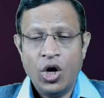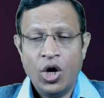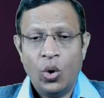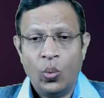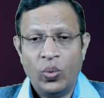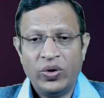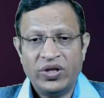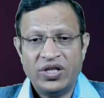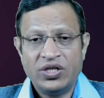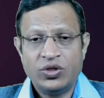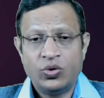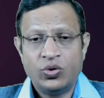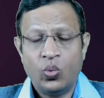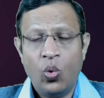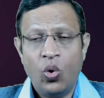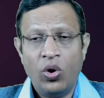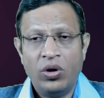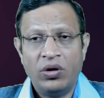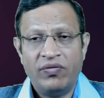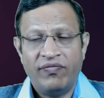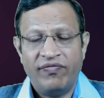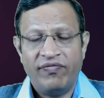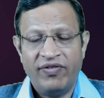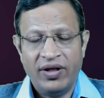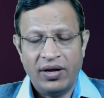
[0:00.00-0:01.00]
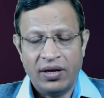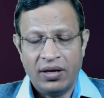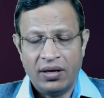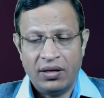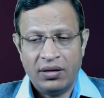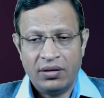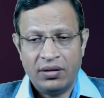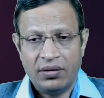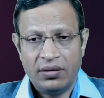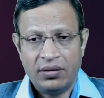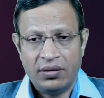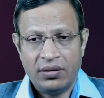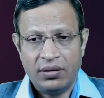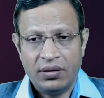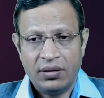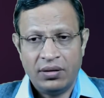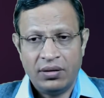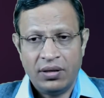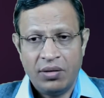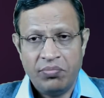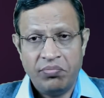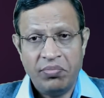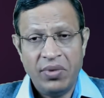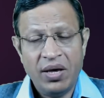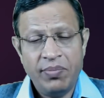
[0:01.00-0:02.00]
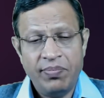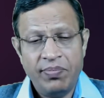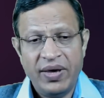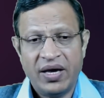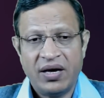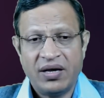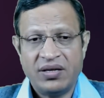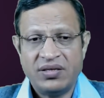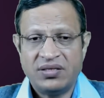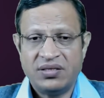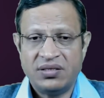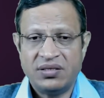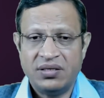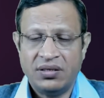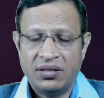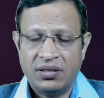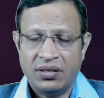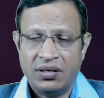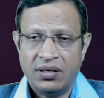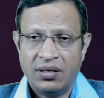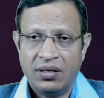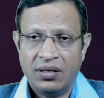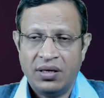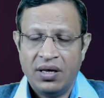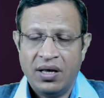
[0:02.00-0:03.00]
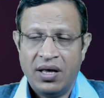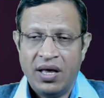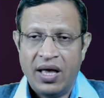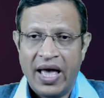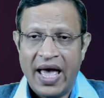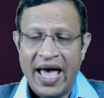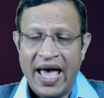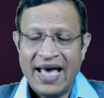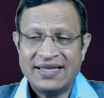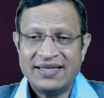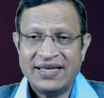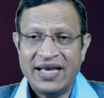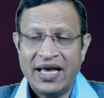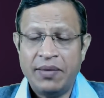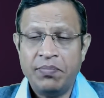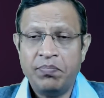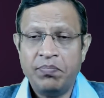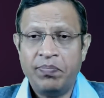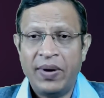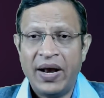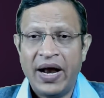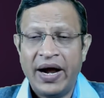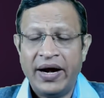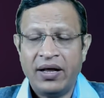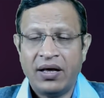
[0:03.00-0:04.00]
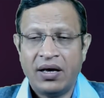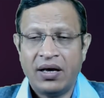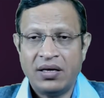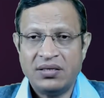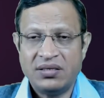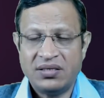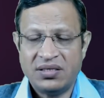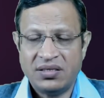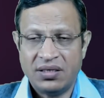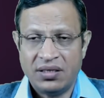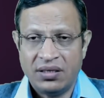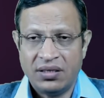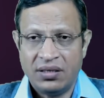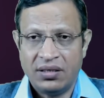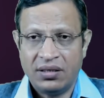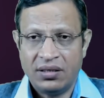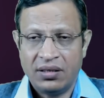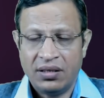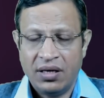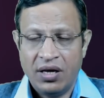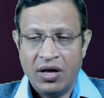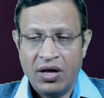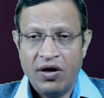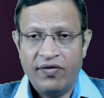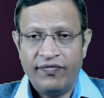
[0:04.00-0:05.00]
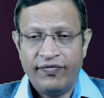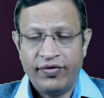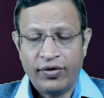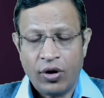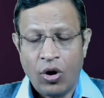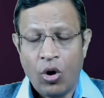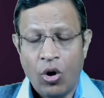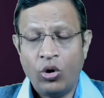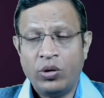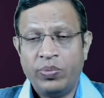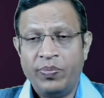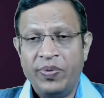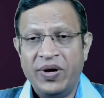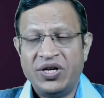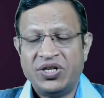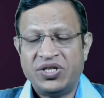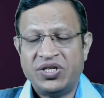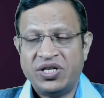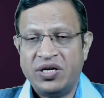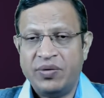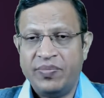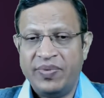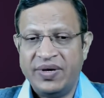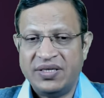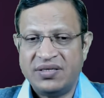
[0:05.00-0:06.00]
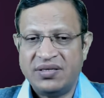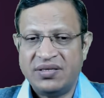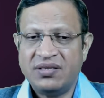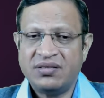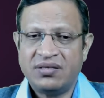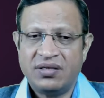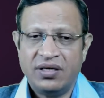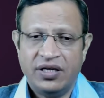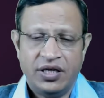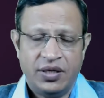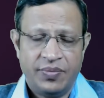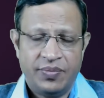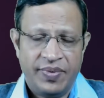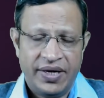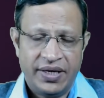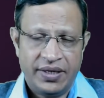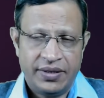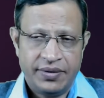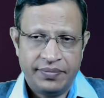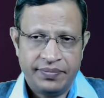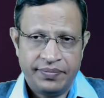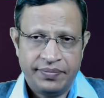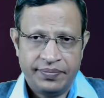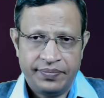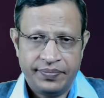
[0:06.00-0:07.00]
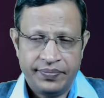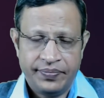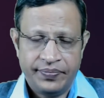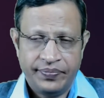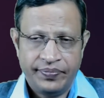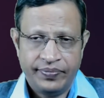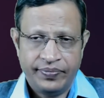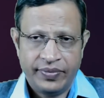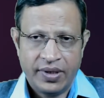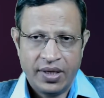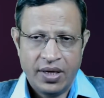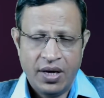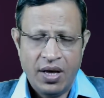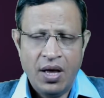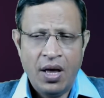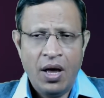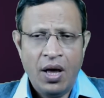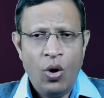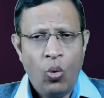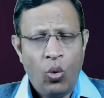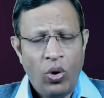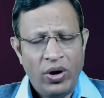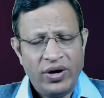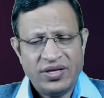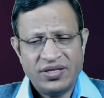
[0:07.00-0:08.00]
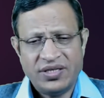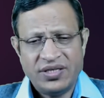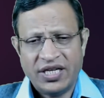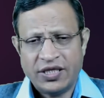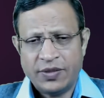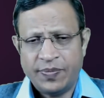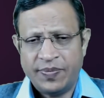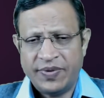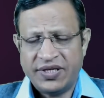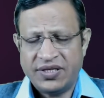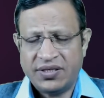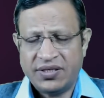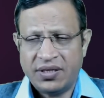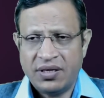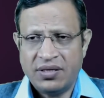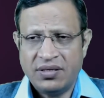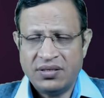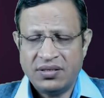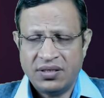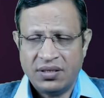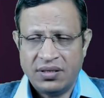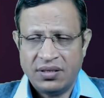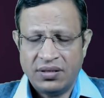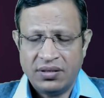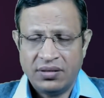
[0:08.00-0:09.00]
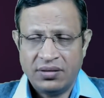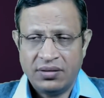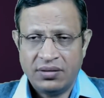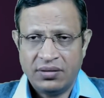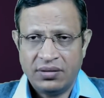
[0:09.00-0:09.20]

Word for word: with his own will may be considered as an implied consent for outpatient basis treatment. What is expressed consent?